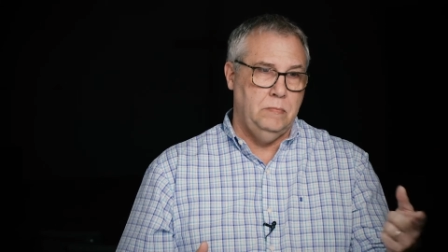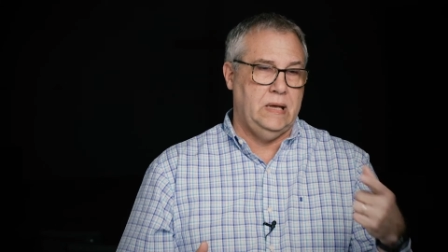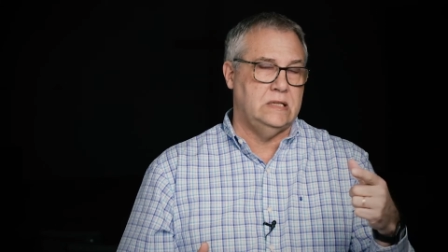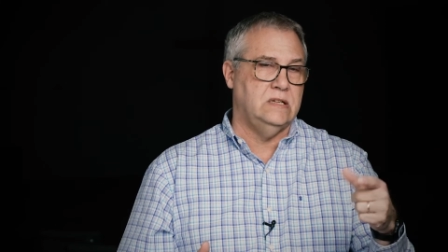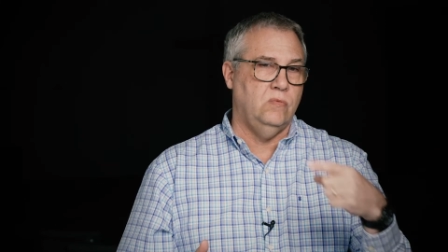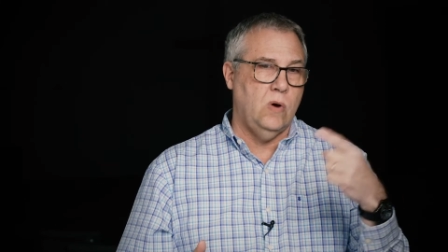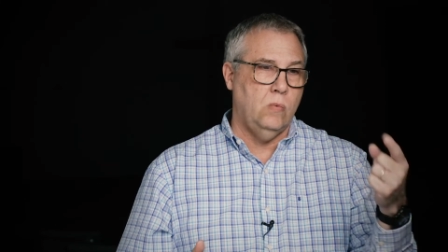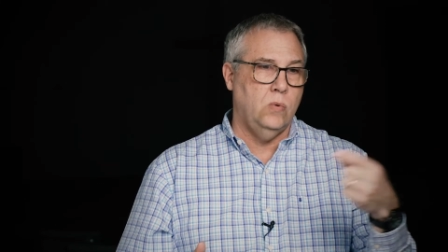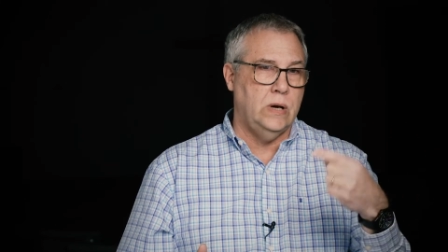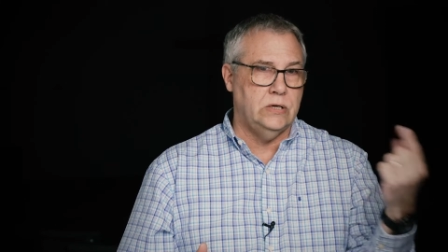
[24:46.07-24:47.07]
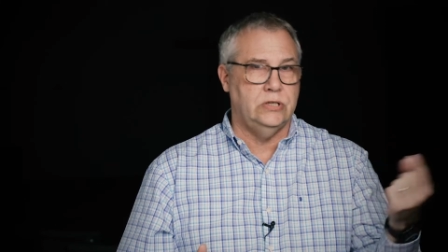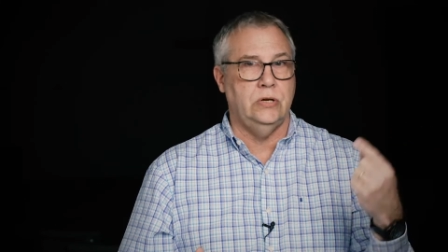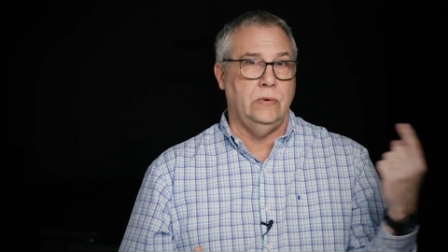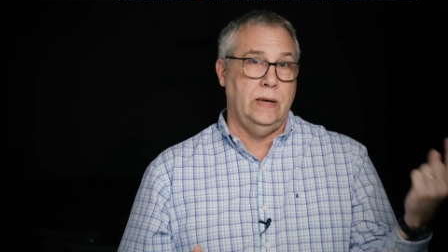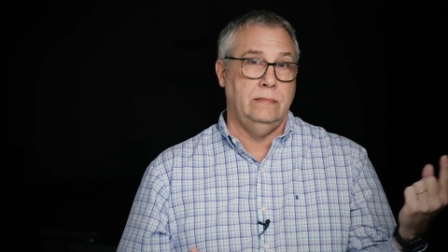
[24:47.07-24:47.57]
because of what we're
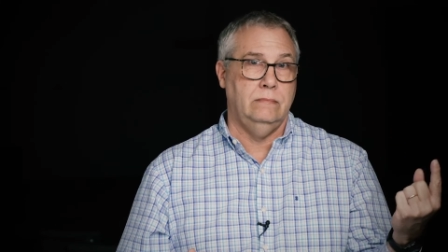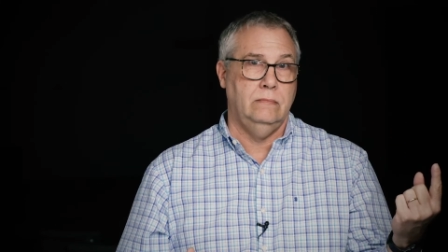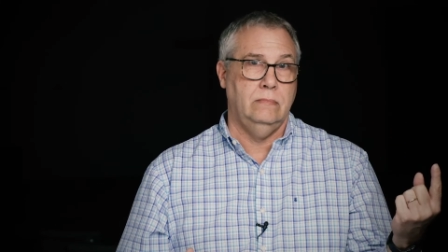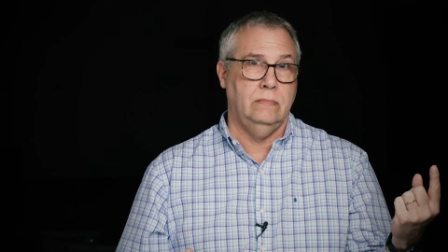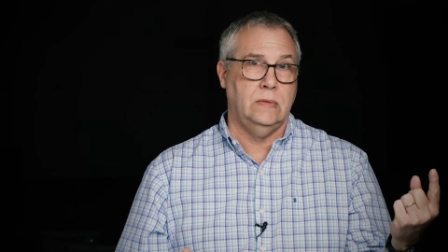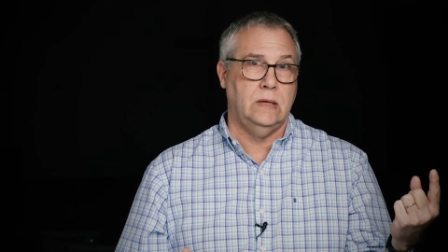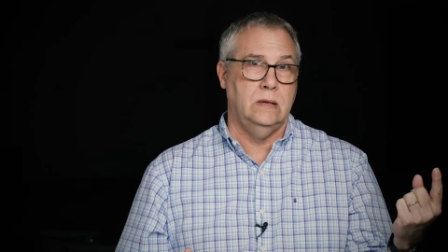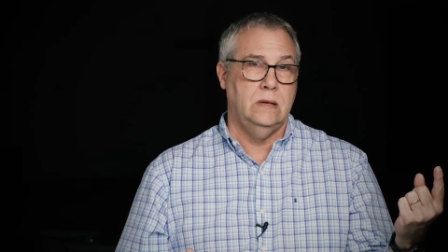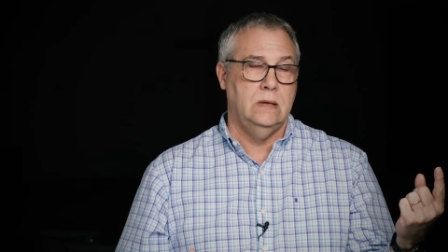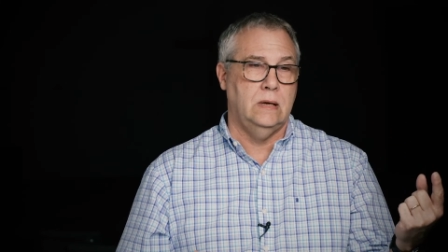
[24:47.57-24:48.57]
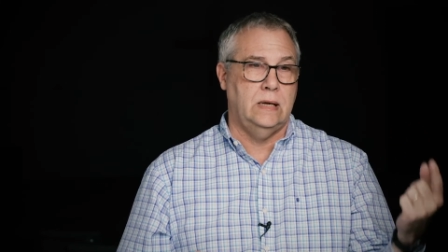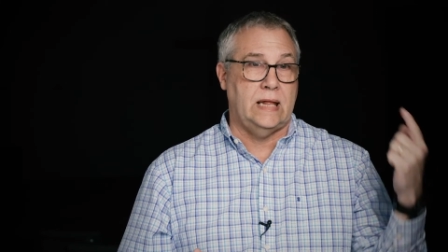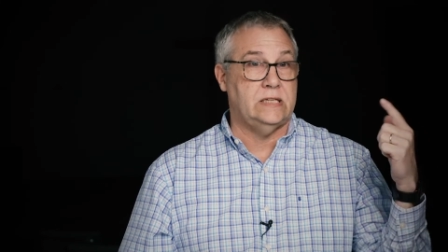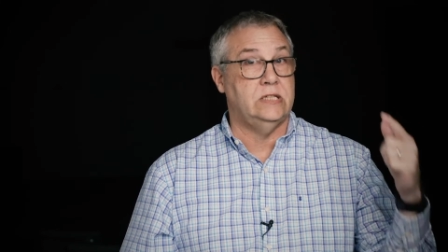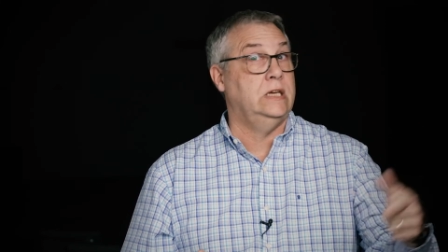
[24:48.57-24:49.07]
doing, and
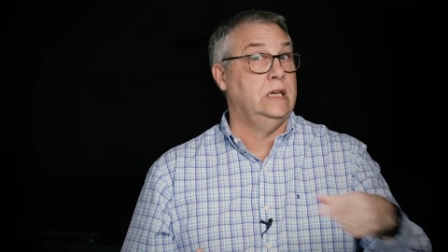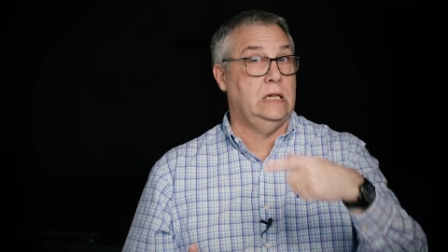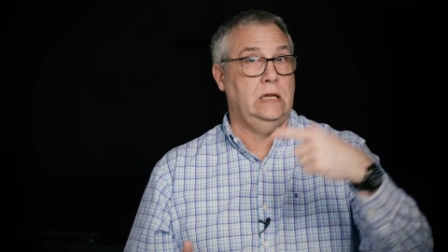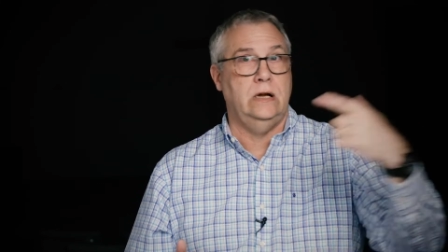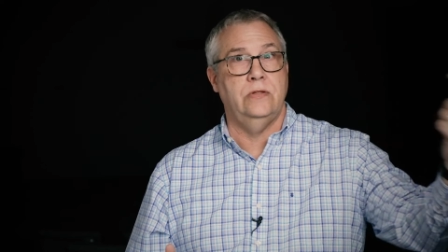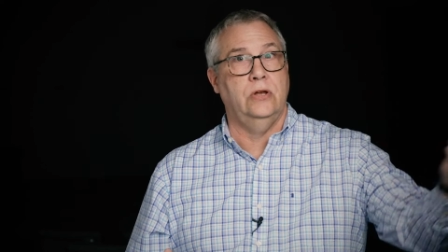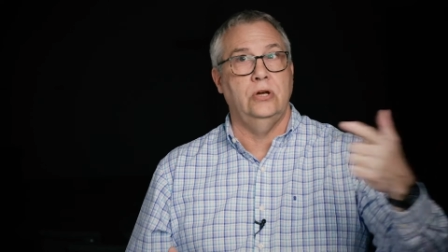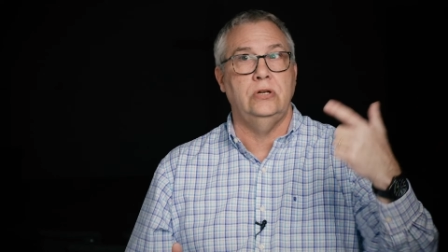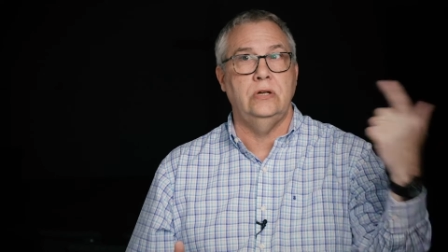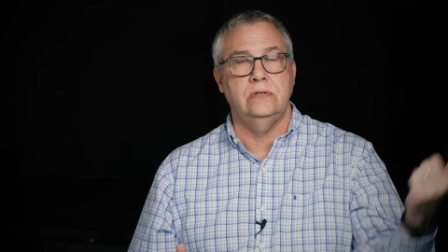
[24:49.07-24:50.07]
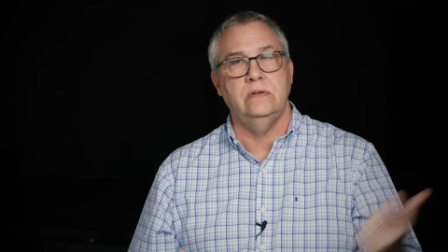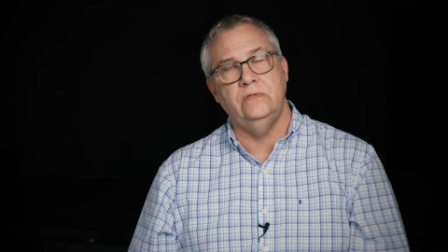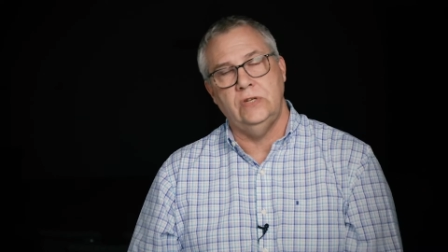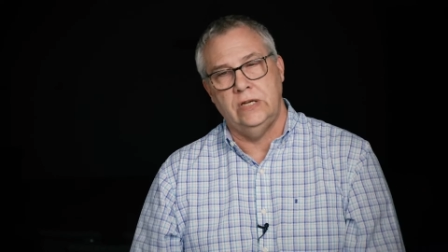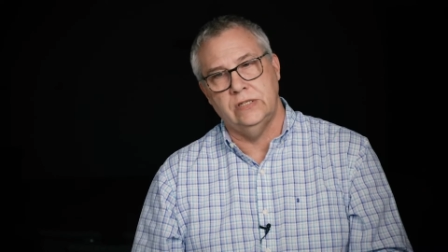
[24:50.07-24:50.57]
that's to declare the good news
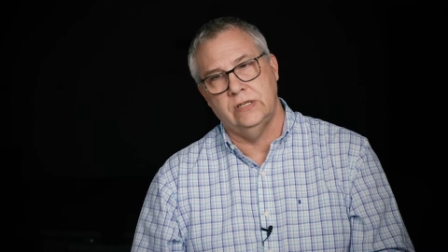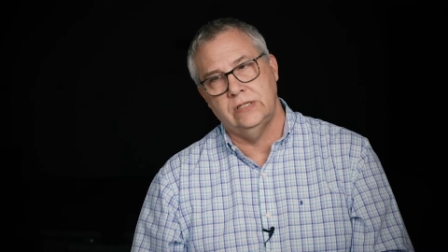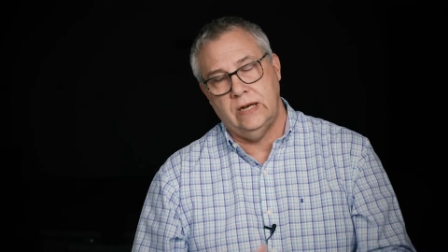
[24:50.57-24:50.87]
of Jesus.